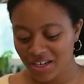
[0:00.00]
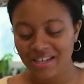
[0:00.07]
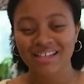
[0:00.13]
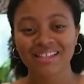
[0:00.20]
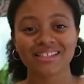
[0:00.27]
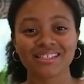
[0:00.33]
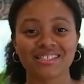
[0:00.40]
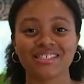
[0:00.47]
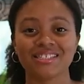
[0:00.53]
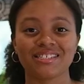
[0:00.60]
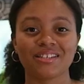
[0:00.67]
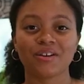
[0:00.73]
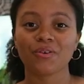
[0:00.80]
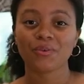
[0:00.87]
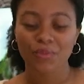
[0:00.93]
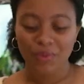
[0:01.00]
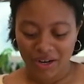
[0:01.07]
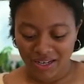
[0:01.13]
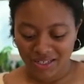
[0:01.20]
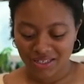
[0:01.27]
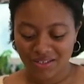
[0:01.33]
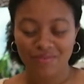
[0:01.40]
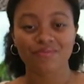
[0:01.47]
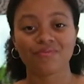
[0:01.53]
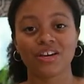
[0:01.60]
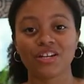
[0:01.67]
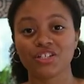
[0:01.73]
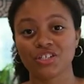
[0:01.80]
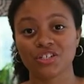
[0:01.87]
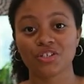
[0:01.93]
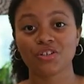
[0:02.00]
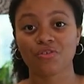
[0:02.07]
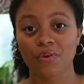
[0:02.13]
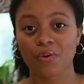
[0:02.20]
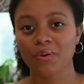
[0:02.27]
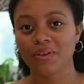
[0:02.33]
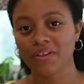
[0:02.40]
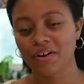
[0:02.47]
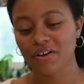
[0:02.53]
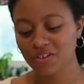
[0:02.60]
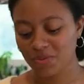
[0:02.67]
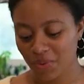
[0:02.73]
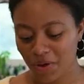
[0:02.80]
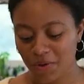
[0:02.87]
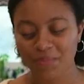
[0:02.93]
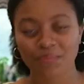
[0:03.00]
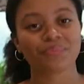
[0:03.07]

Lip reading: This is a great veggie to throw in there as well.